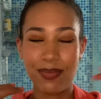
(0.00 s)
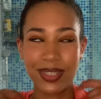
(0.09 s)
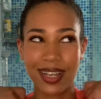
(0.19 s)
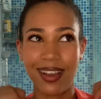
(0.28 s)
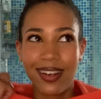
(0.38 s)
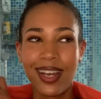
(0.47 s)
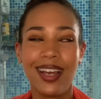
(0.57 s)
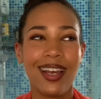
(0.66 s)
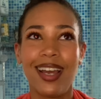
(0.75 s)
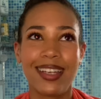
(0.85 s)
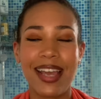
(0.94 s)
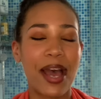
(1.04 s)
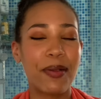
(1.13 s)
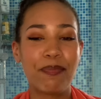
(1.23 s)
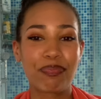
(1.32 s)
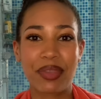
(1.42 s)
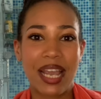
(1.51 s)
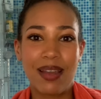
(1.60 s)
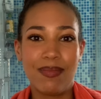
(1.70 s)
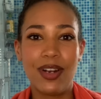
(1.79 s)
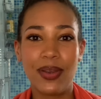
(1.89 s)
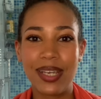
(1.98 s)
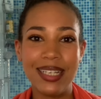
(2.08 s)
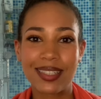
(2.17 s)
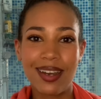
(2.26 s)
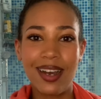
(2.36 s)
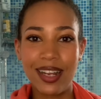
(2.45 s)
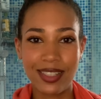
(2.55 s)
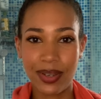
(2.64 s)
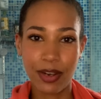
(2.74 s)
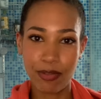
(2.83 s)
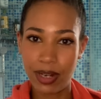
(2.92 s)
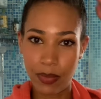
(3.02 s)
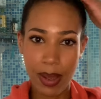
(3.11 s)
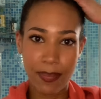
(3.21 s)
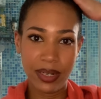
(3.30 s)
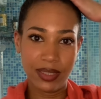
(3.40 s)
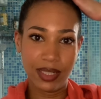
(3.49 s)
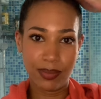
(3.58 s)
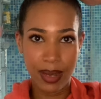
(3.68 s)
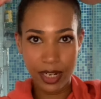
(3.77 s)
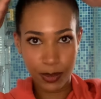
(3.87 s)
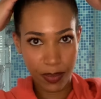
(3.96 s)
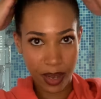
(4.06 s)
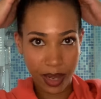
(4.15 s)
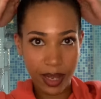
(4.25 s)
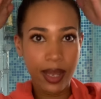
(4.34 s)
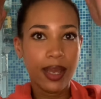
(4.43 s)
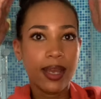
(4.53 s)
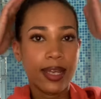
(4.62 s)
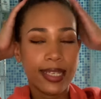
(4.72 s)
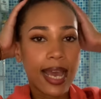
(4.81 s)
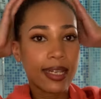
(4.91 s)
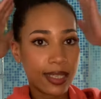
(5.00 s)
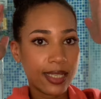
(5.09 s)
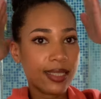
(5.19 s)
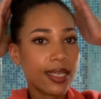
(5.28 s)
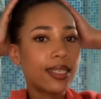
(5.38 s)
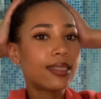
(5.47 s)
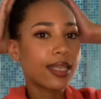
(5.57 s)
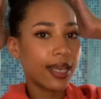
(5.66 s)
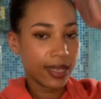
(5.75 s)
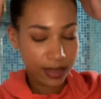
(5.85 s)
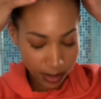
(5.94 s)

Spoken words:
So yeah, I'm low-key scarred, so I don't really wear buns as much, but yeah, this is it. So